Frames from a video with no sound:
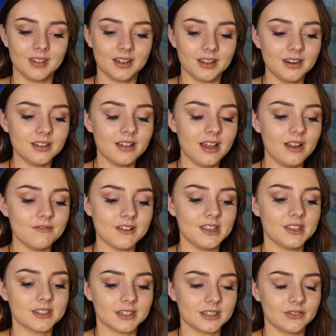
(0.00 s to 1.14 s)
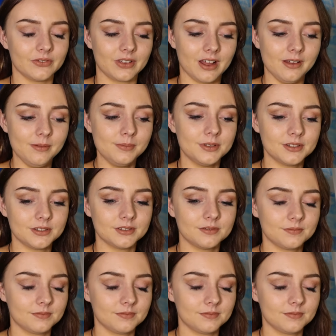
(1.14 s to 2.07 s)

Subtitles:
I'm gonna clarify the Six of Cups.